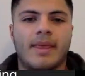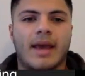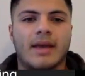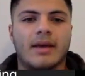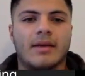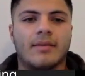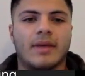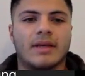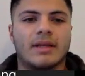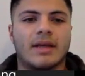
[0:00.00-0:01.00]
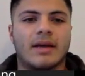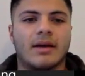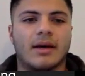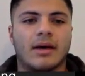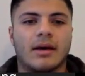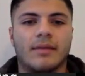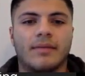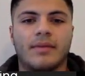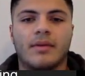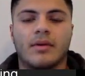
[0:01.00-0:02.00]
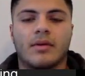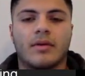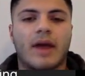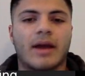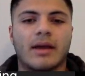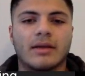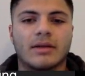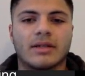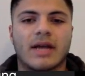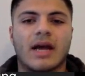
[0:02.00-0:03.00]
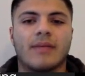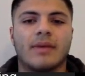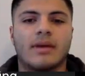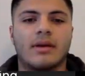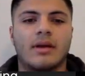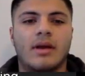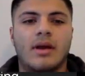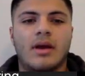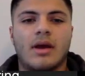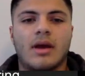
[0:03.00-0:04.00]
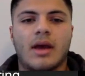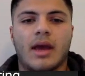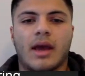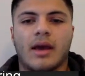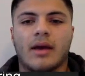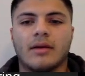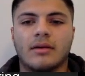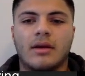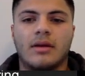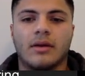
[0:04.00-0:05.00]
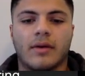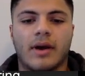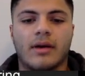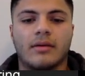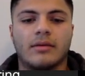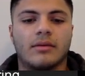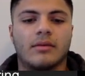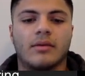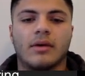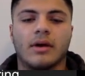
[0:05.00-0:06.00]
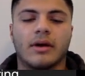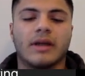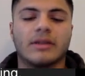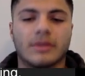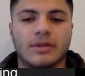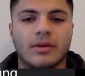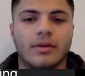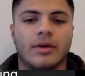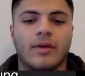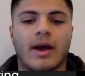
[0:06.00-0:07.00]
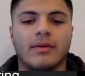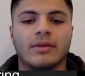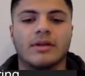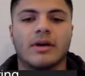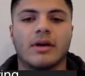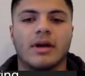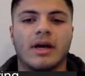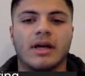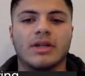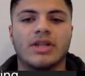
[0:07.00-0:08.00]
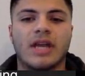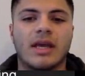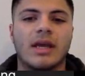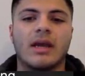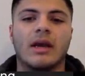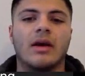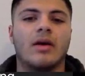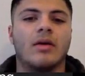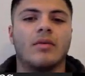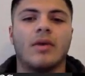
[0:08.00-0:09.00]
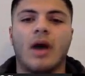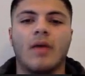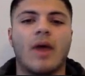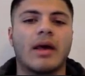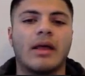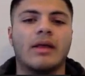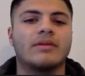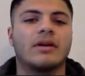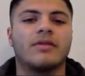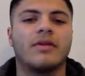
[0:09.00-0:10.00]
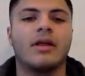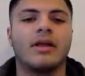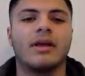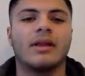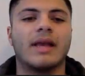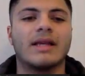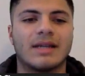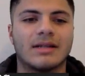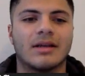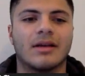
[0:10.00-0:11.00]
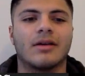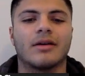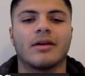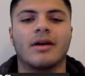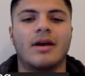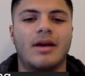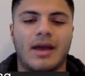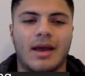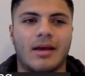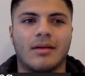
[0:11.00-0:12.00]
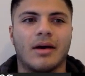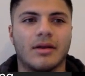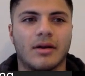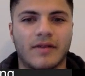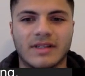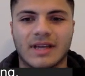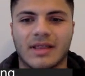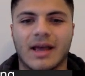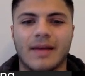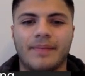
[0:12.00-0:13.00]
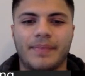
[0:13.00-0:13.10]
And then because of that, cracking starts to happen, and the ground, or as a result, the ground will start shaking, rocky cliffs start falling, landslides occur, and other events like that.